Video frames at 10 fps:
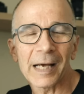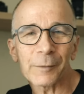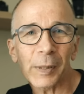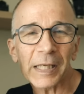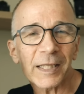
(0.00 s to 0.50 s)

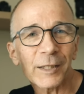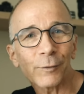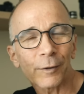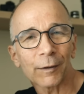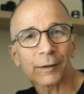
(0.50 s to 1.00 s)
And please
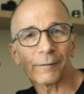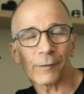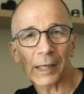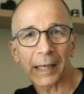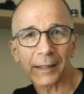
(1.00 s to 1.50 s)
do not
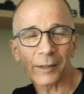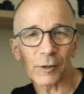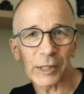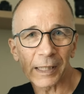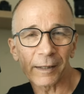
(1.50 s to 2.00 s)
forget to
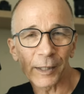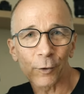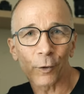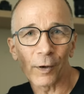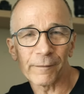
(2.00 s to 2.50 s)
share
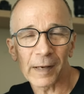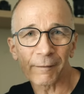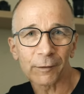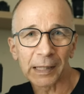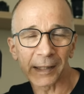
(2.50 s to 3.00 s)
your
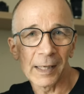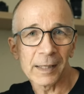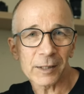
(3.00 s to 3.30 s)
favorite